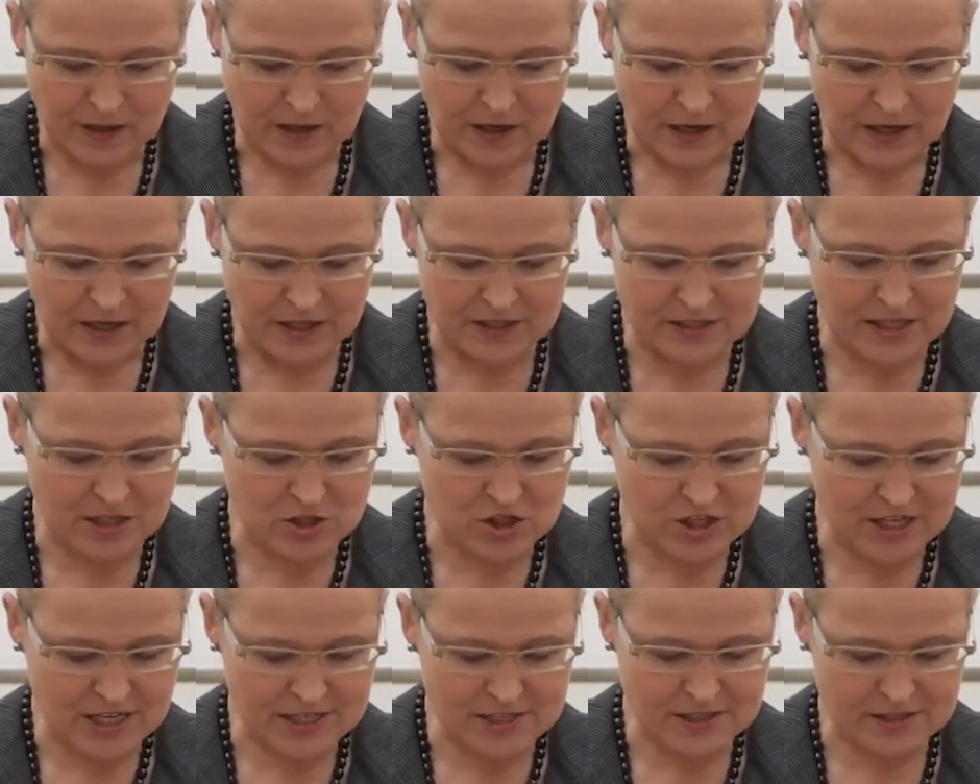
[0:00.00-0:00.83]
He
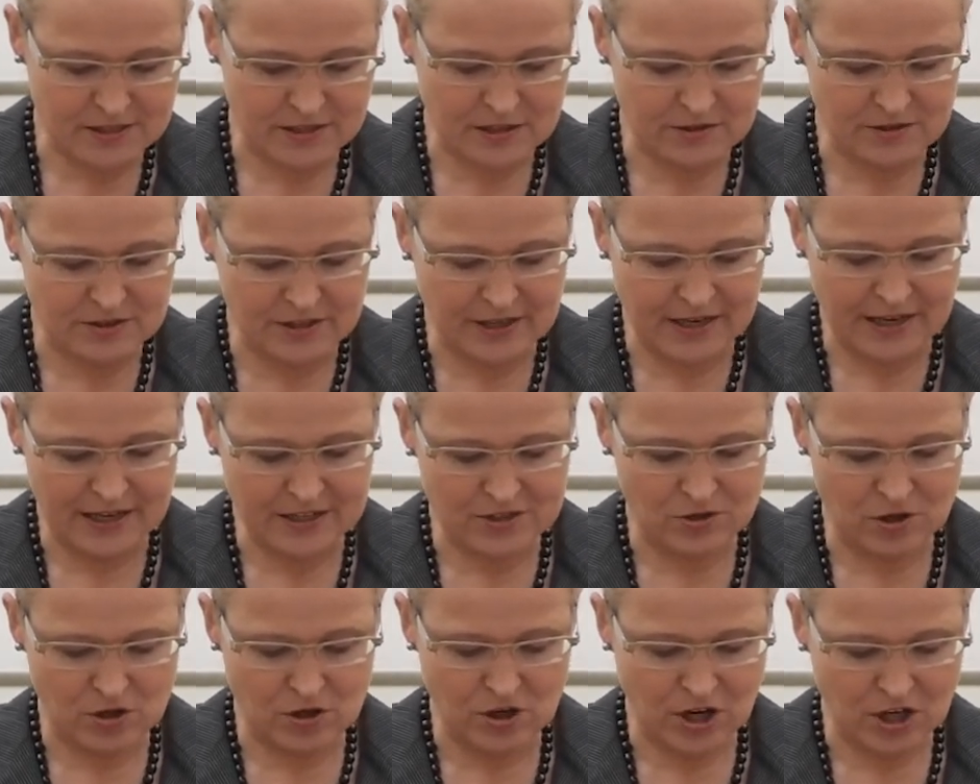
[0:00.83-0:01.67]
suggests the
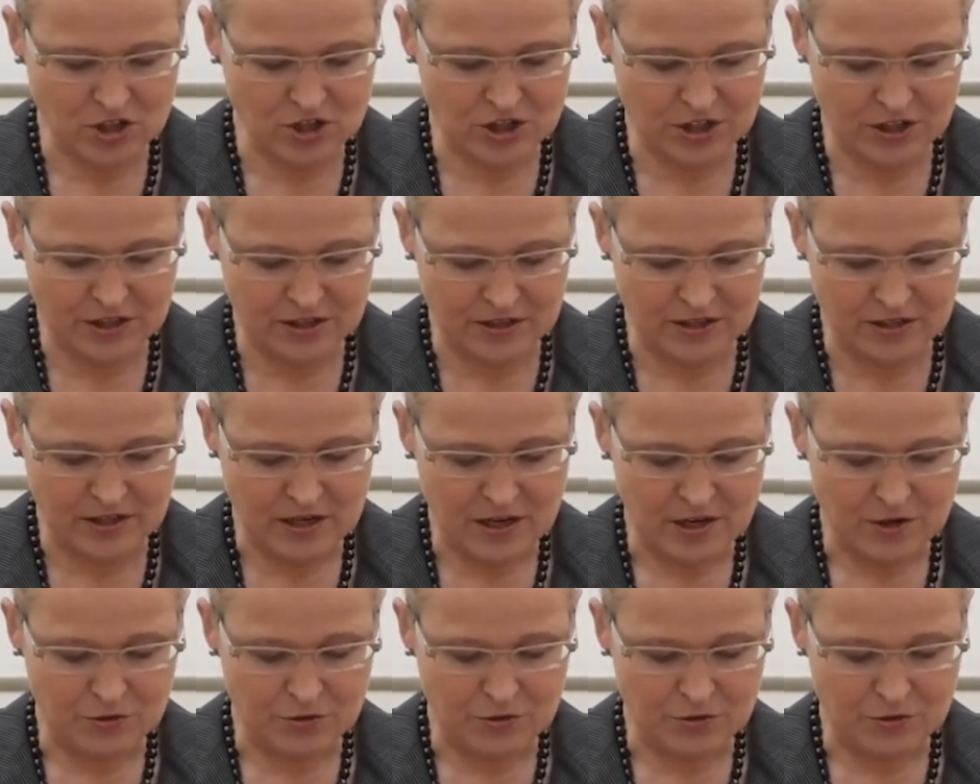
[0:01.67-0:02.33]
ethnological